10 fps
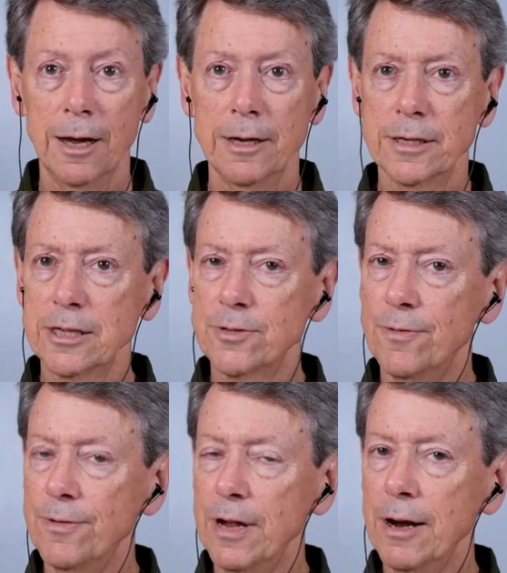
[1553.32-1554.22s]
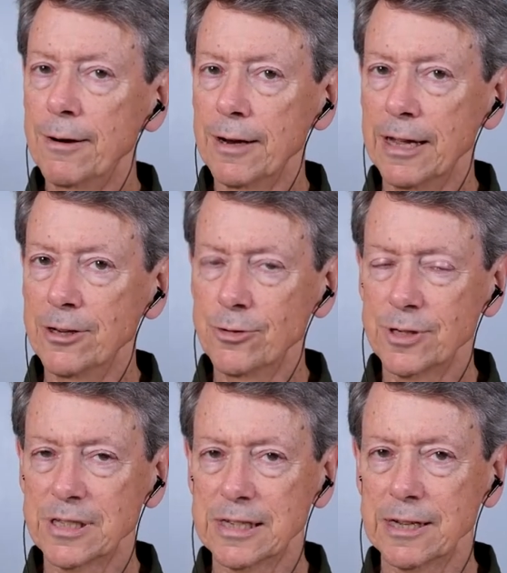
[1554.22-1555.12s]
It gets very
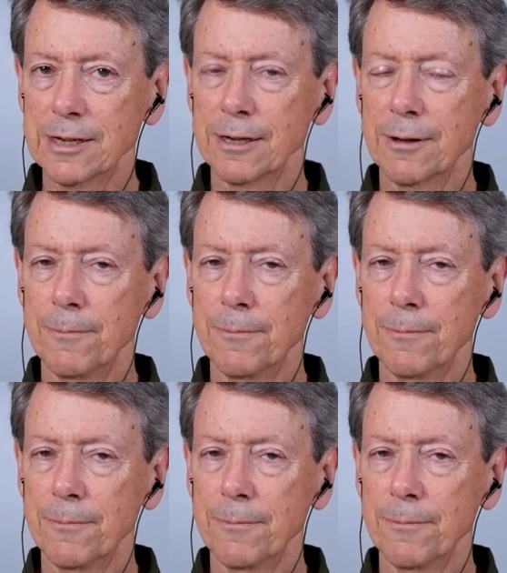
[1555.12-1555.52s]
interesting